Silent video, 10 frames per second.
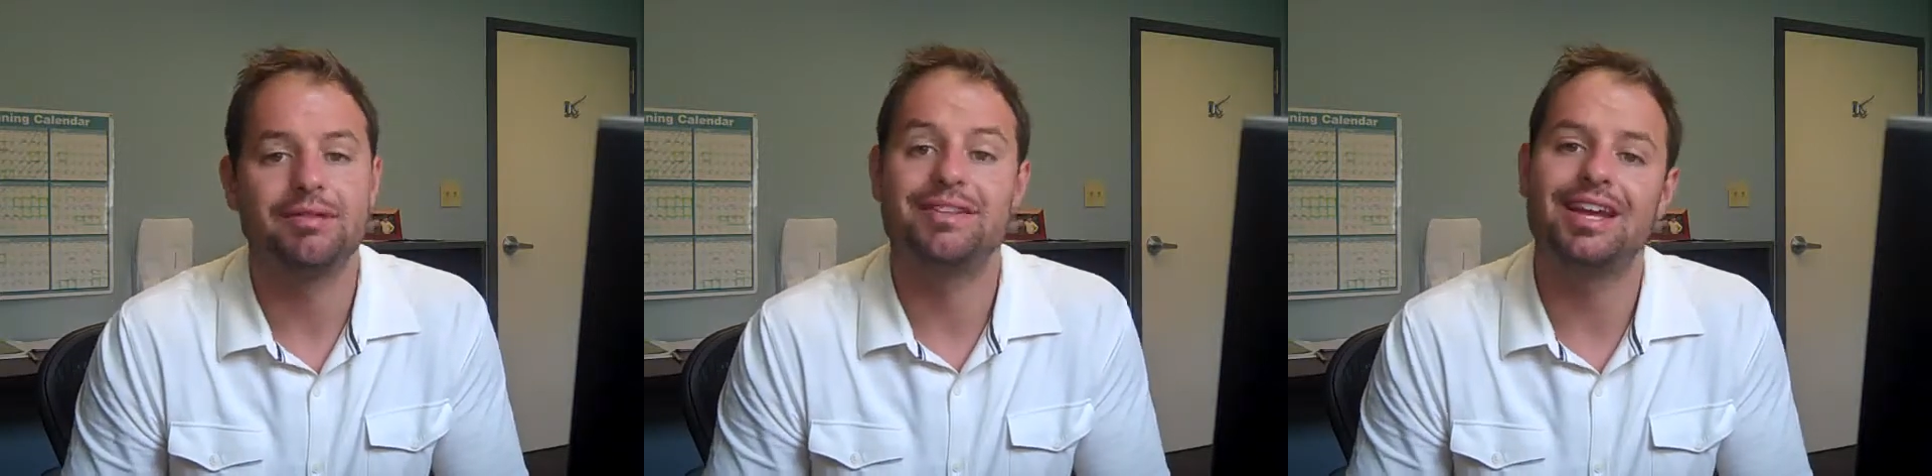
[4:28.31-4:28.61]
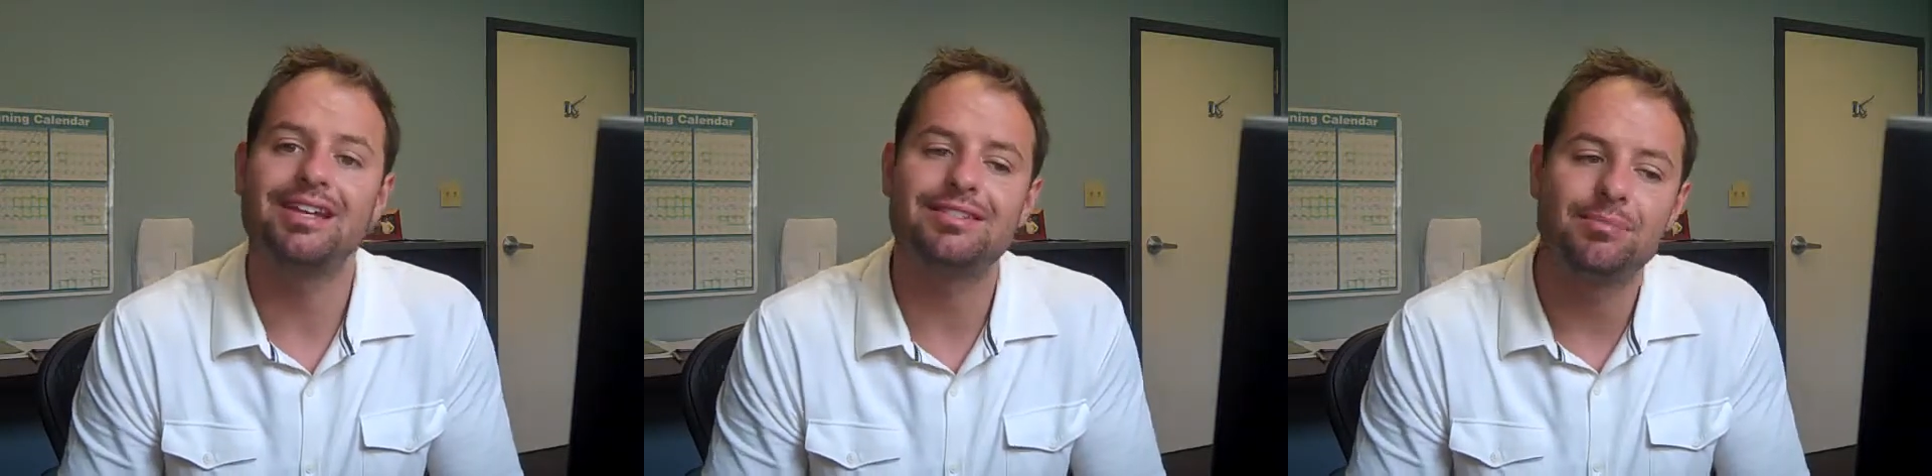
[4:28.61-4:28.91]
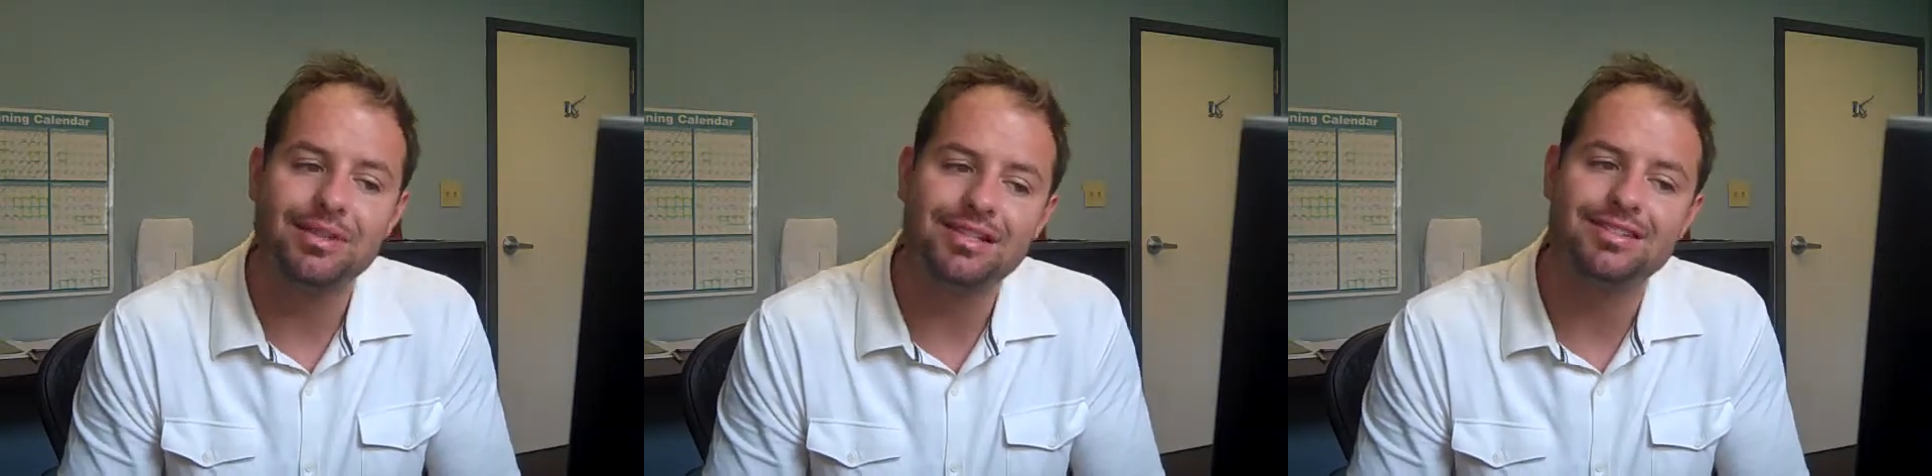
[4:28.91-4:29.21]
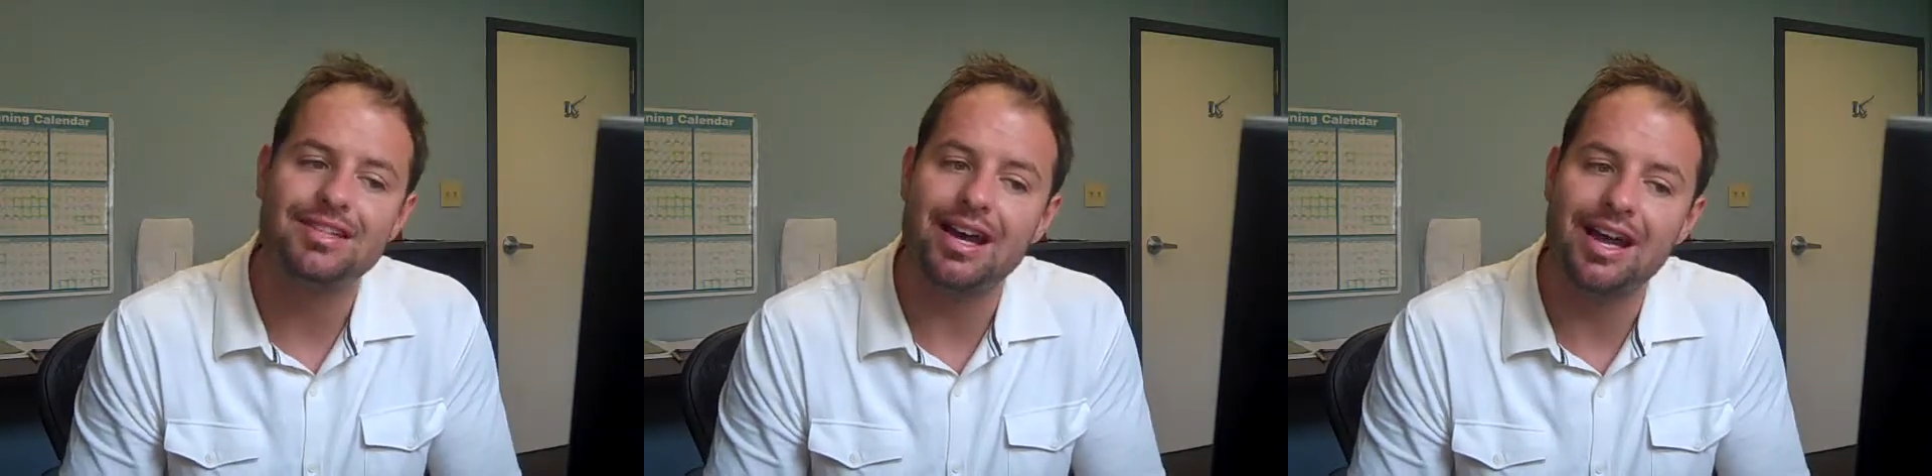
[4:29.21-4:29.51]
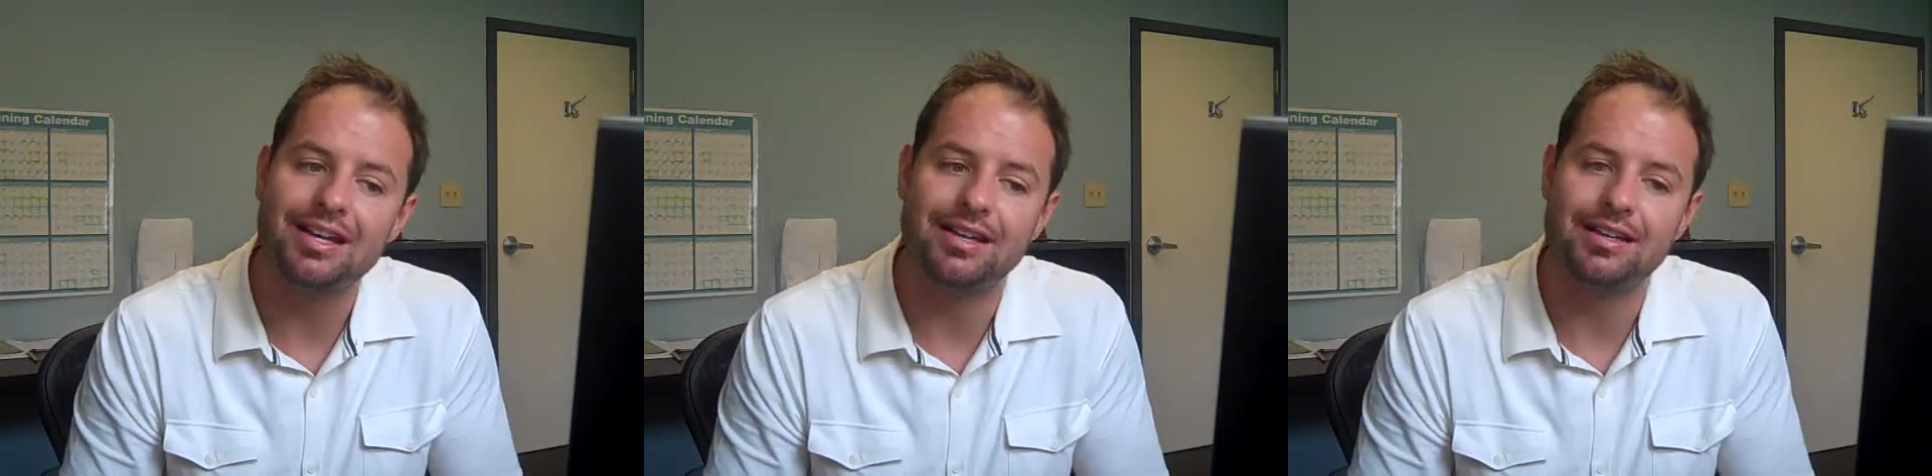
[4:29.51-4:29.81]
We've taken some things into
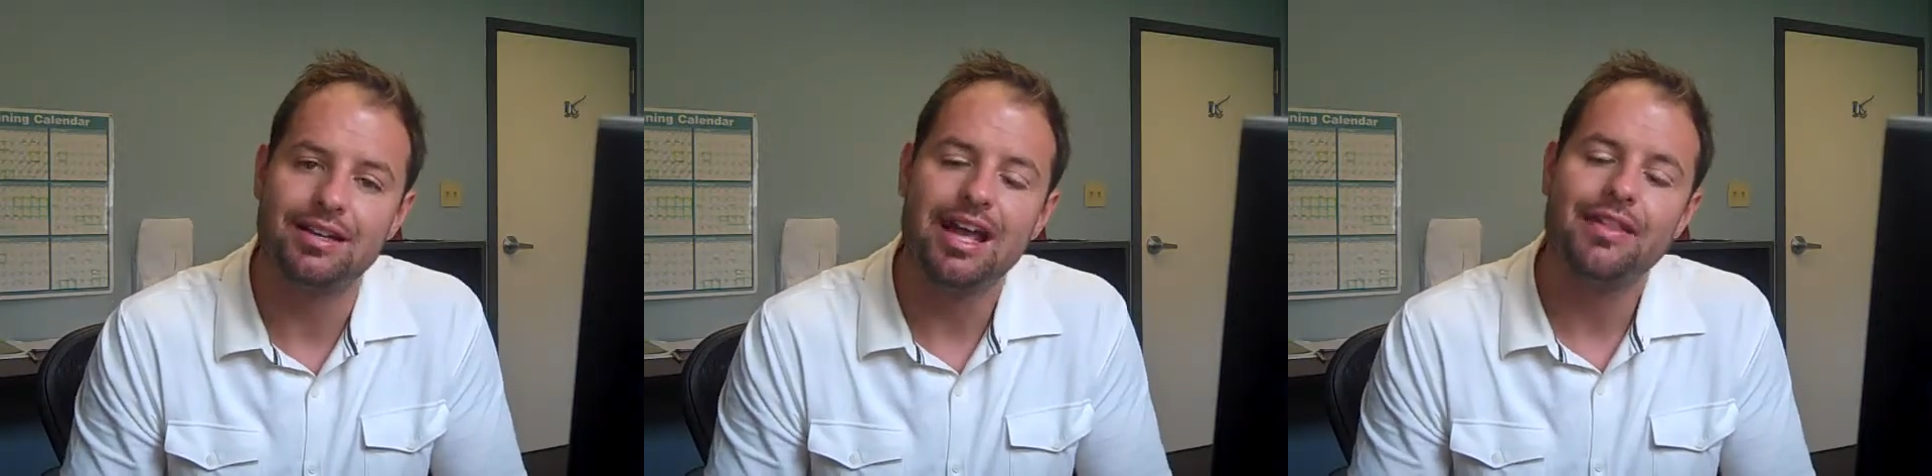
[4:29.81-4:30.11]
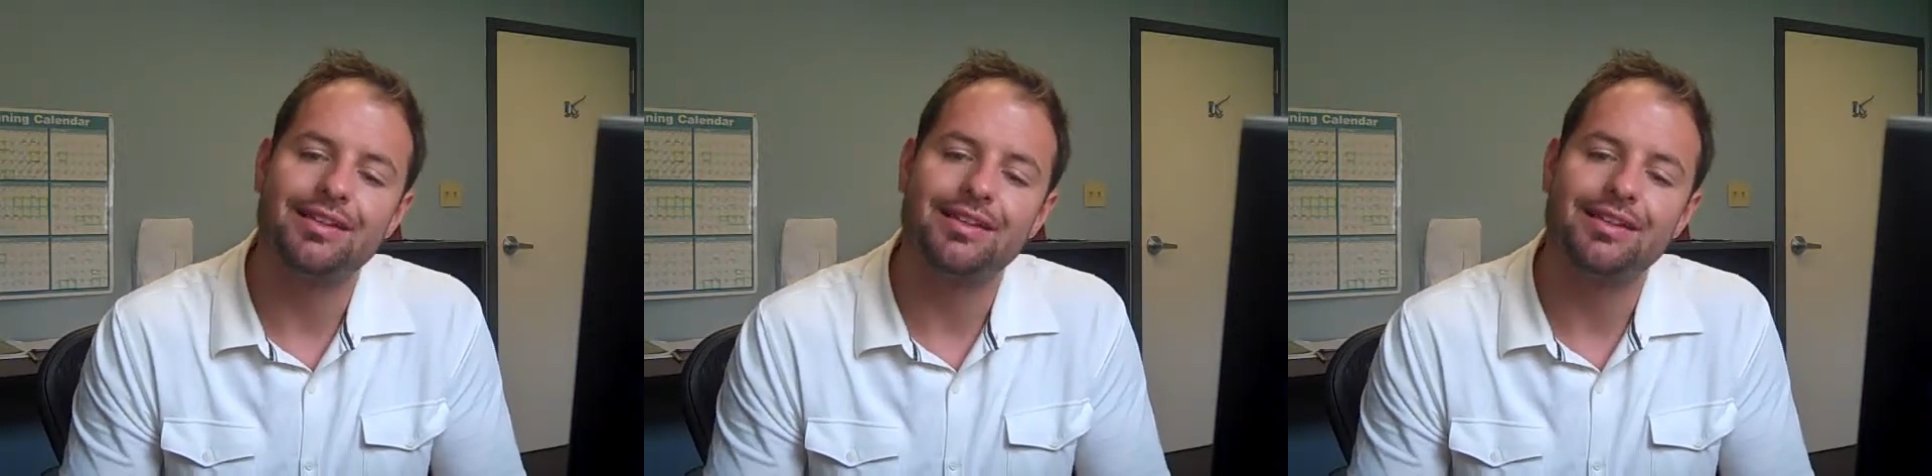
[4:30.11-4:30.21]
hiding,